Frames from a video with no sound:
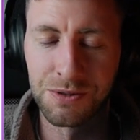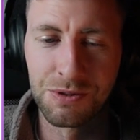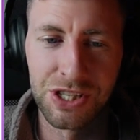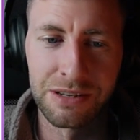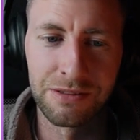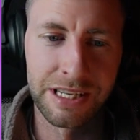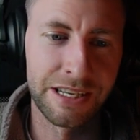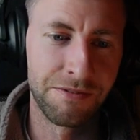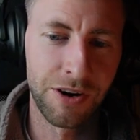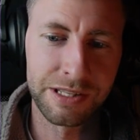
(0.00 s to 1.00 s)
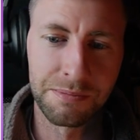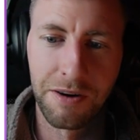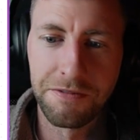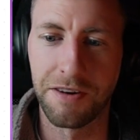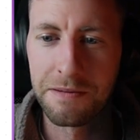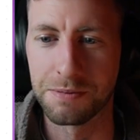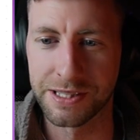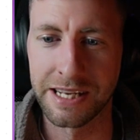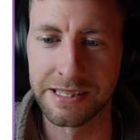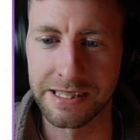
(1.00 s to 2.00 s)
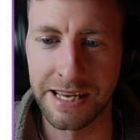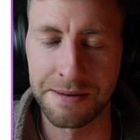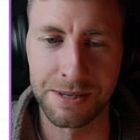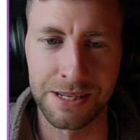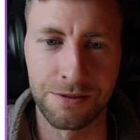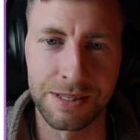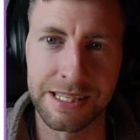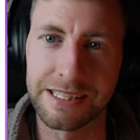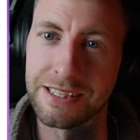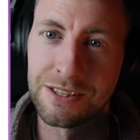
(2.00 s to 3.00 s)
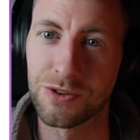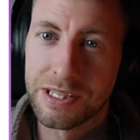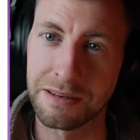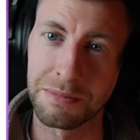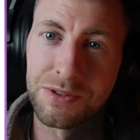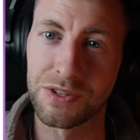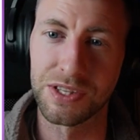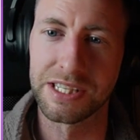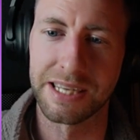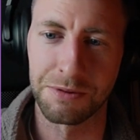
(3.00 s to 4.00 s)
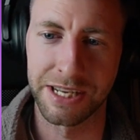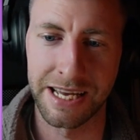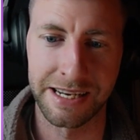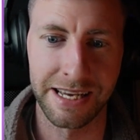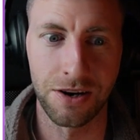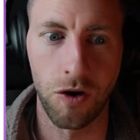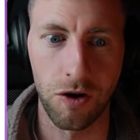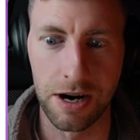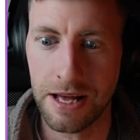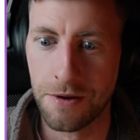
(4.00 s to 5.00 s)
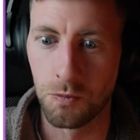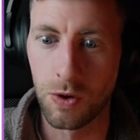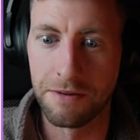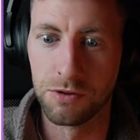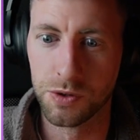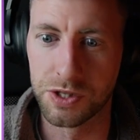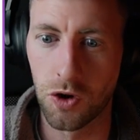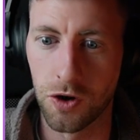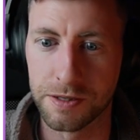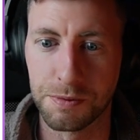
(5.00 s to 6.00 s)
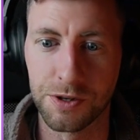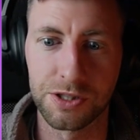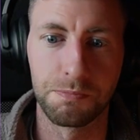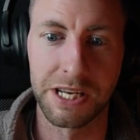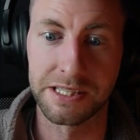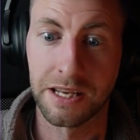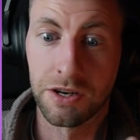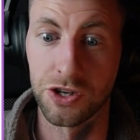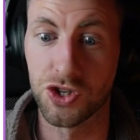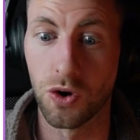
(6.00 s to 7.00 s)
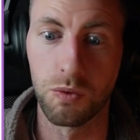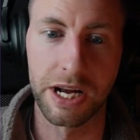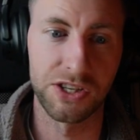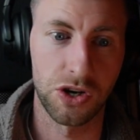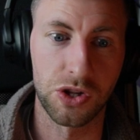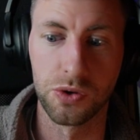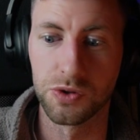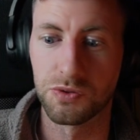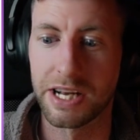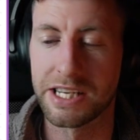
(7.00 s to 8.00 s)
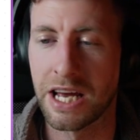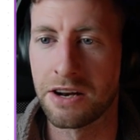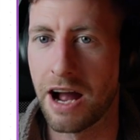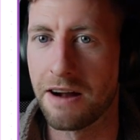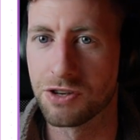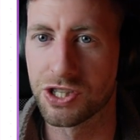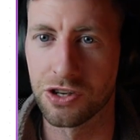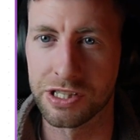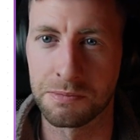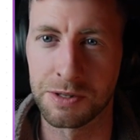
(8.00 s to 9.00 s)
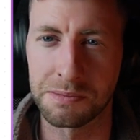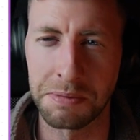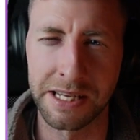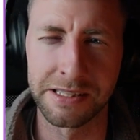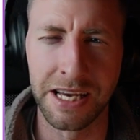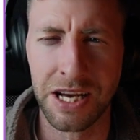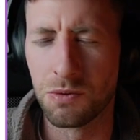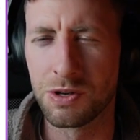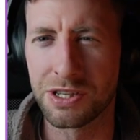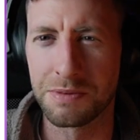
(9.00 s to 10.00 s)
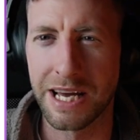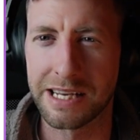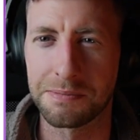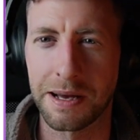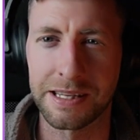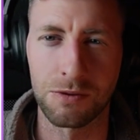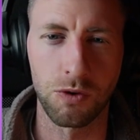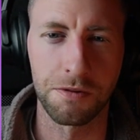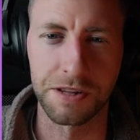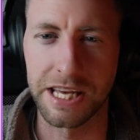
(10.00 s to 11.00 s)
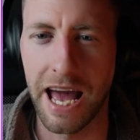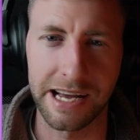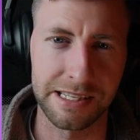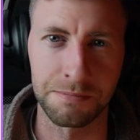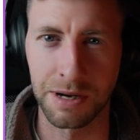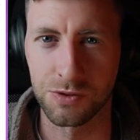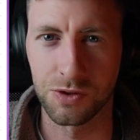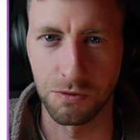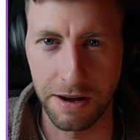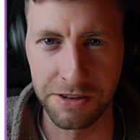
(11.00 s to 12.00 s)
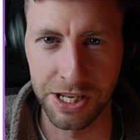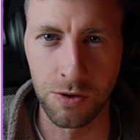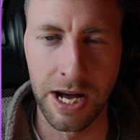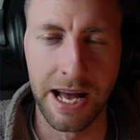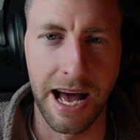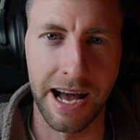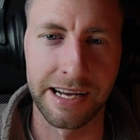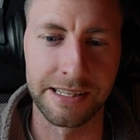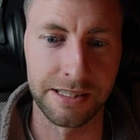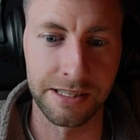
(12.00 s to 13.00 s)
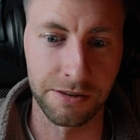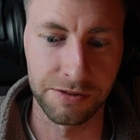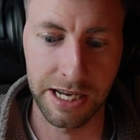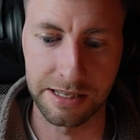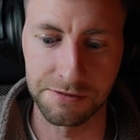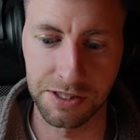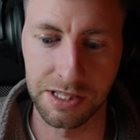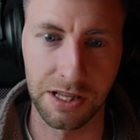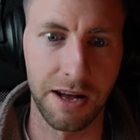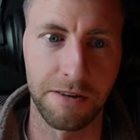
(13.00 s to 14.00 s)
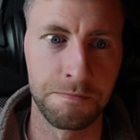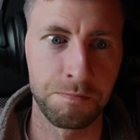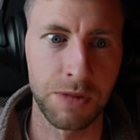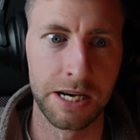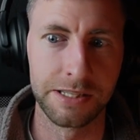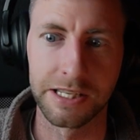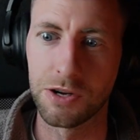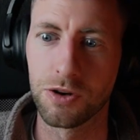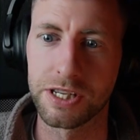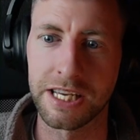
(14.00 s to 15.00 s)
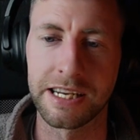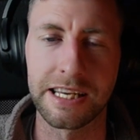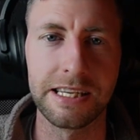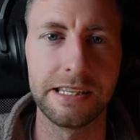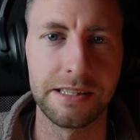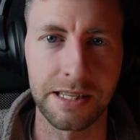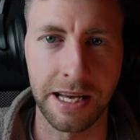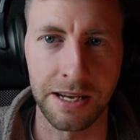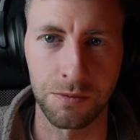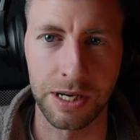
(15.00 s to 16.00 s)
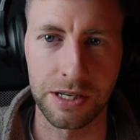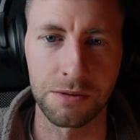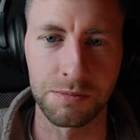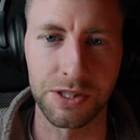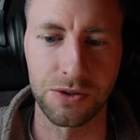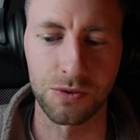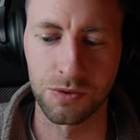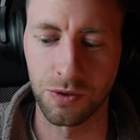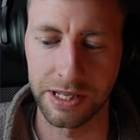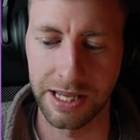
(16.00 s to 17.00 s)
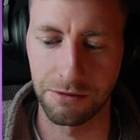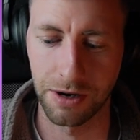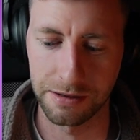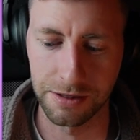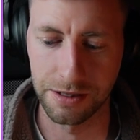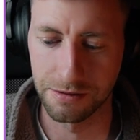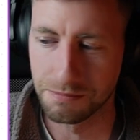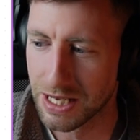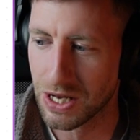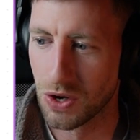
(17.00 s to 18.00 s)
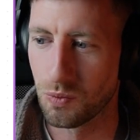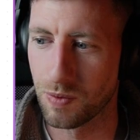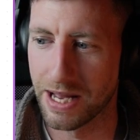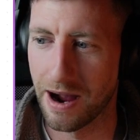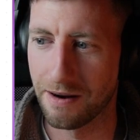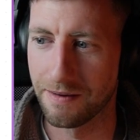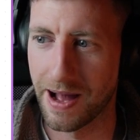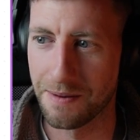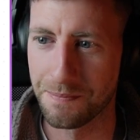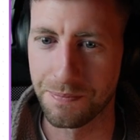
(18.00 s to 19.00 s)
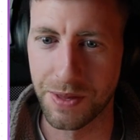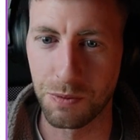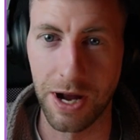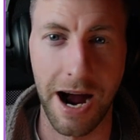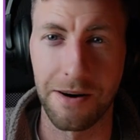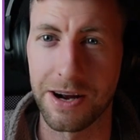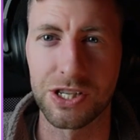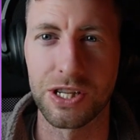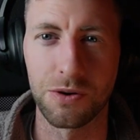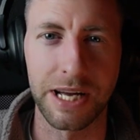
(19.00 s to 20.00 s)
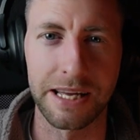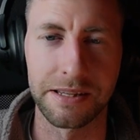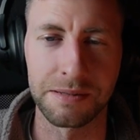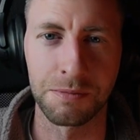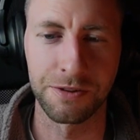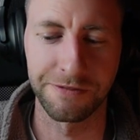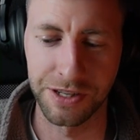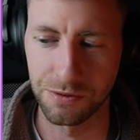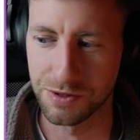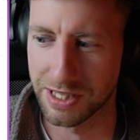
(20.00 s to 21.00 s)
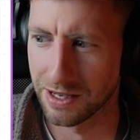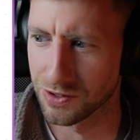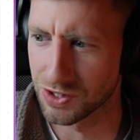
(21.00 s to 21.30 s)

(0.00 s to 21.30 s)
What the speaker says: We generally convert about 5% of them. We need to increase the amount of leads that we're getting in, or we have loads of calls booked based on our show rate, our close rate, and our average customer spend. We should be expecting roughly X amount of revenue. And, that gives us a lot of security and ease then when it comes to knowing that, right? we are actually okay this month for new sales.